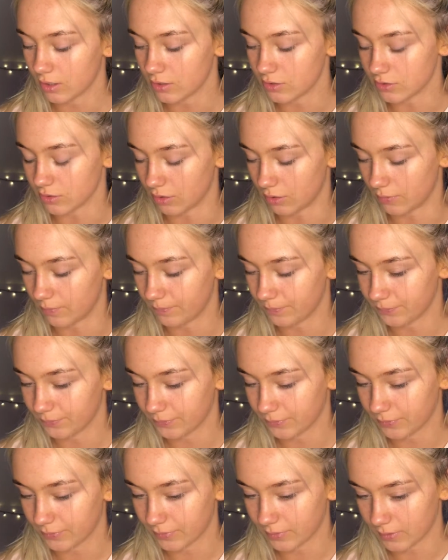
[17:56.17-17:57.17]
So
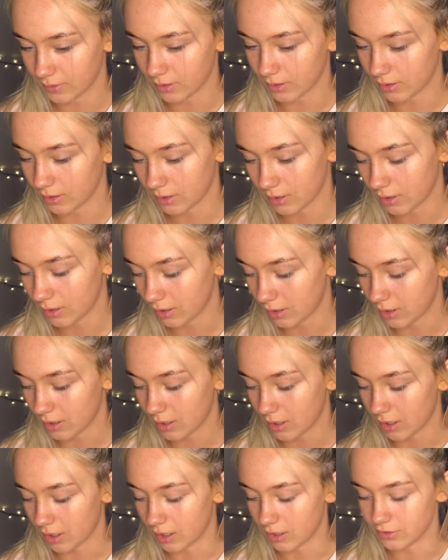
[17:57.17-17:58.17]

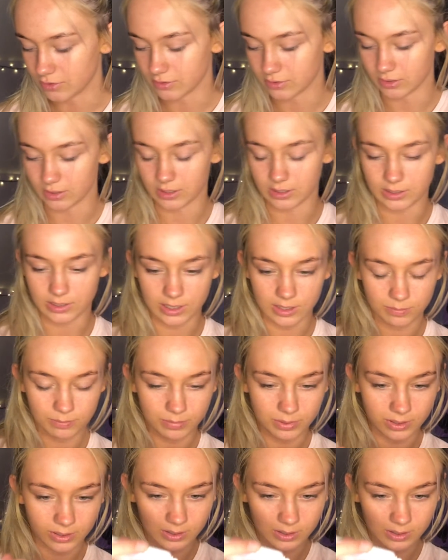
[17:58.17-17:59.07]
I'm just gonna dip